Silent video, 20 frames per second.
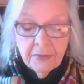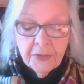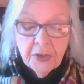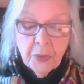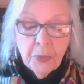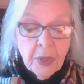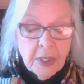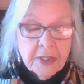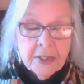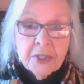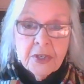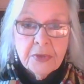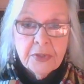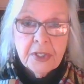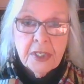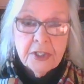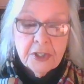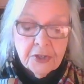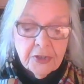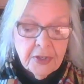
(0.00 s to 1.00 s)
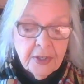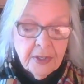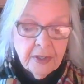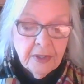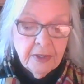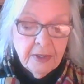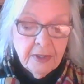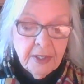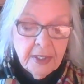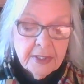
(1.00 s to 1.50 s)
there was no such
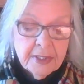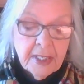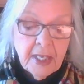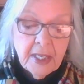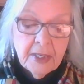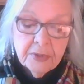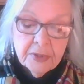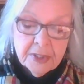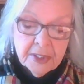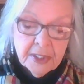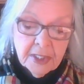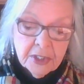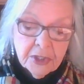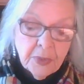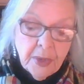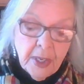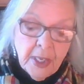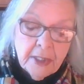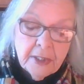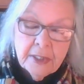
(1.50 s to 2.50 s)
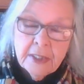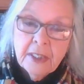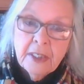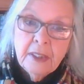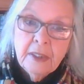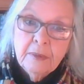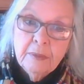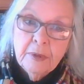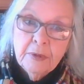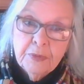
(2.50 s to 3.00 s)
thing as
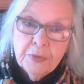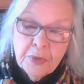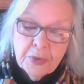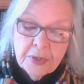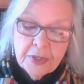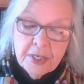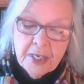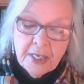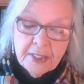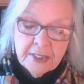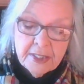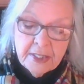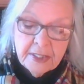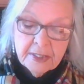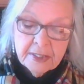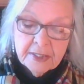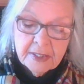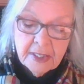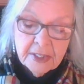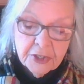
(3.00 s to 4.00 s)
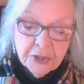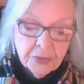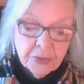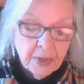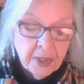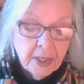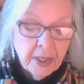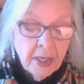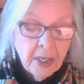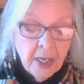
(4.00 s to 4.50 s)
heterosexuality before the 19th
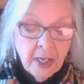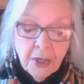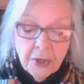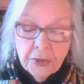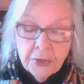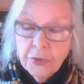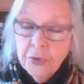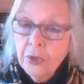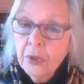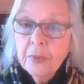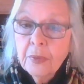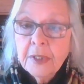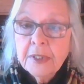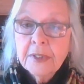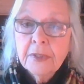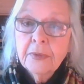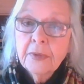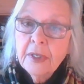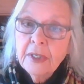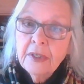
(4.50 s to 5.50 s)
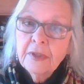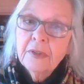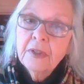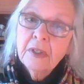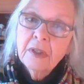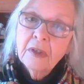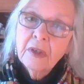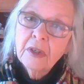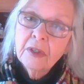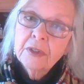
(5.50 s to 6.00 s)
century, nor was there
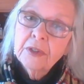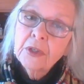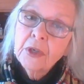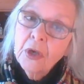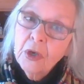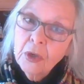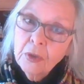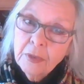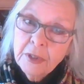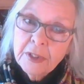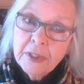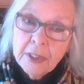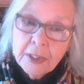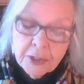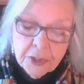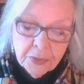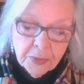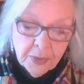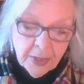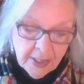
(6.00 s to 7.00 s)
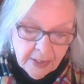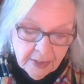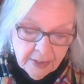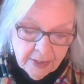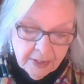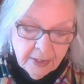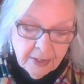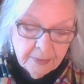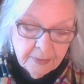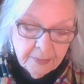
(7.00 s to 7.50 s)
anything called
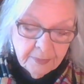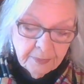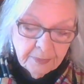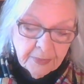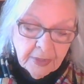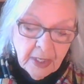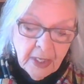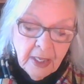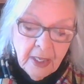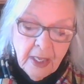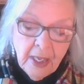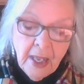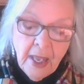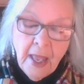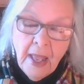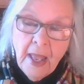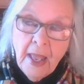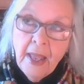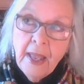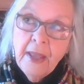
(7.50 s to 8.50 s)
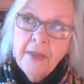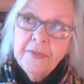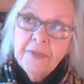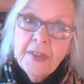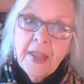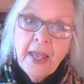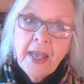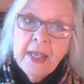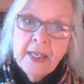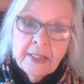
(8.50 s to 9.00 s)
homosexuality. And
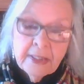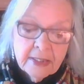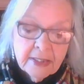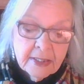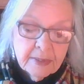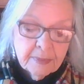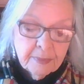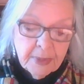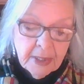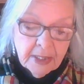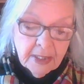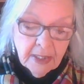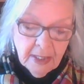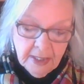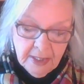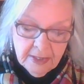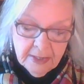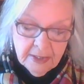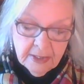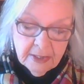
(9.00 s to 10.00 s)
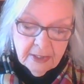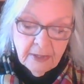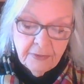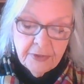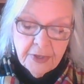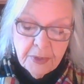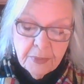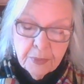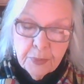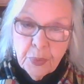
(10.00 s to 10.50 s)
that's because
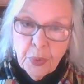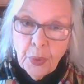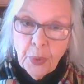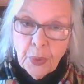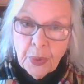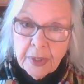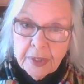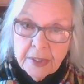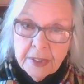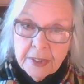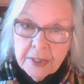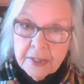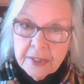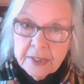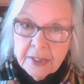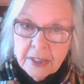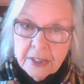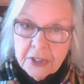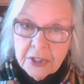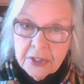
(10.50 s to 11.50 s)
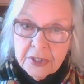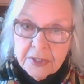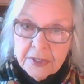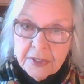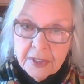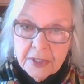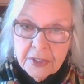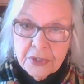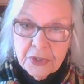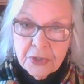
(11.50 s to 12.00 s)
of the important
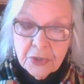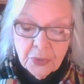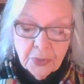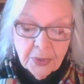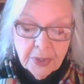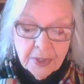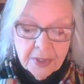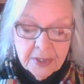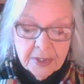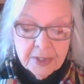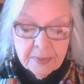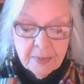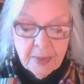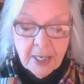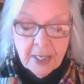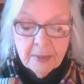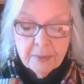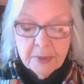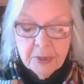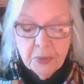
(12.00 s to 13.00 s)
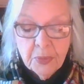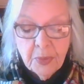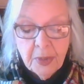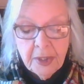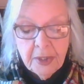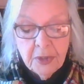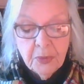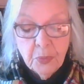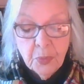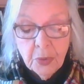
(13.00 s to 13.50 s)
distinctions that historians make
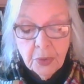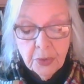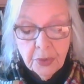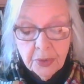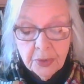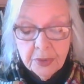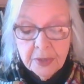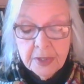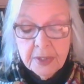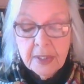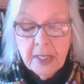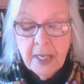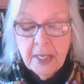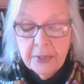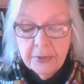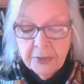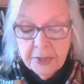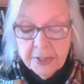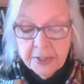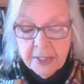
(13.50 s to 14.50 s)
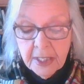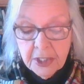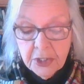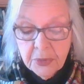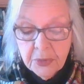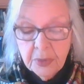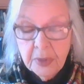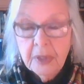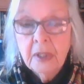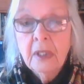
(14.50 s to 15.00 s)
between the words
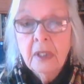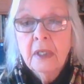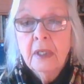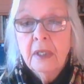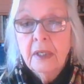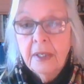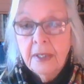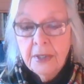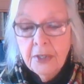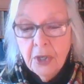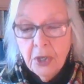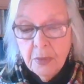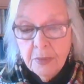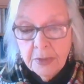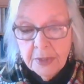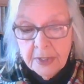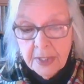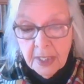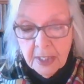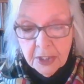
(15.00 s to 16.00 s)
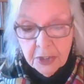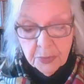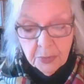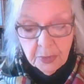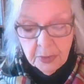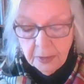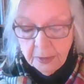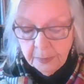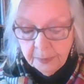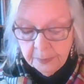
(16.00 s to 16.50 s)
heterosexual and
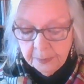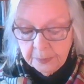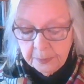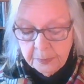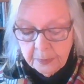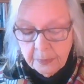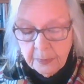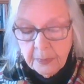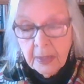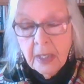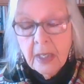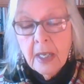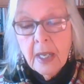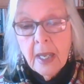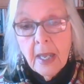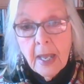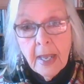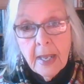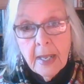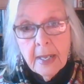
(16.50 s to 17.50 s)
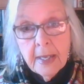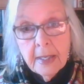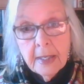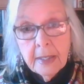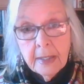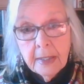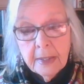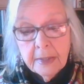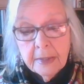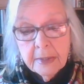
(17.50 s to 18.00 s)
homosexual,
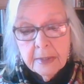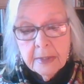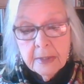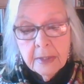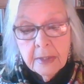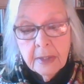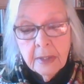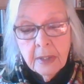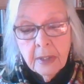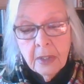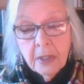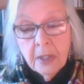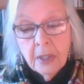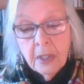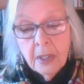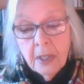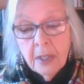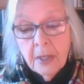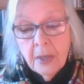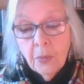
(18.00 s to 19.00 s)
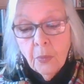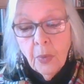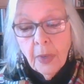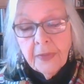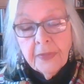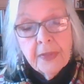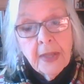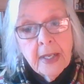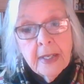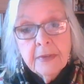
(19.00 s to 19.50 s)
and
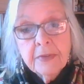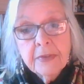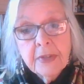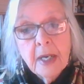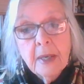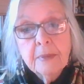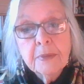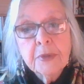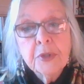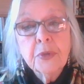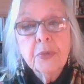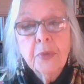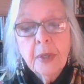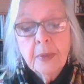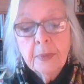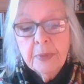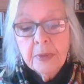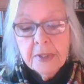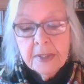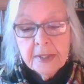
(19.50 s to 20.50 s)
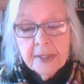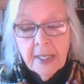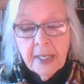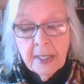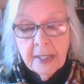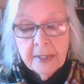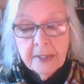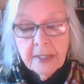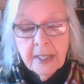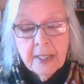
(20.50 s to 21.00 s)
what they have come to
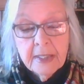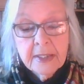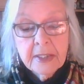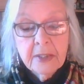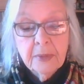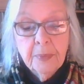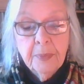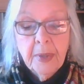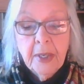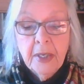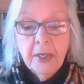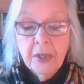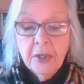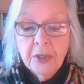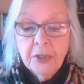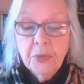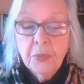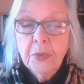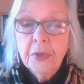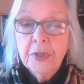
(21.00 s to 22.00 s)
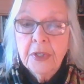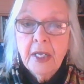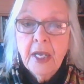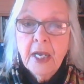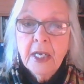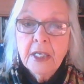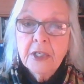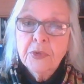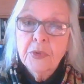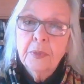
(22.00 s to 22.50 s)
represent as compared with the
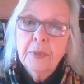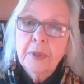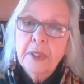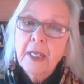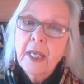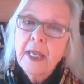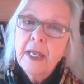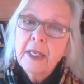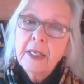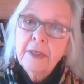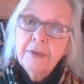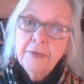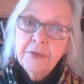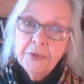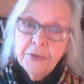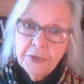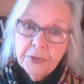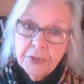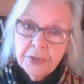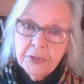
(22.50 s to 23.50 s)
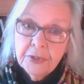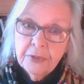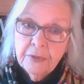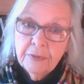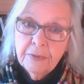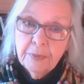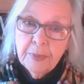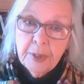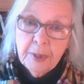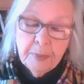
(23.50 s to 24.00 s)
actual behaviors
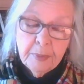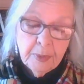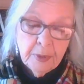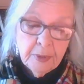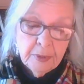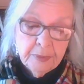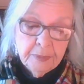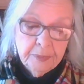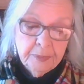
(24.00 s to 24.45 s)
of people.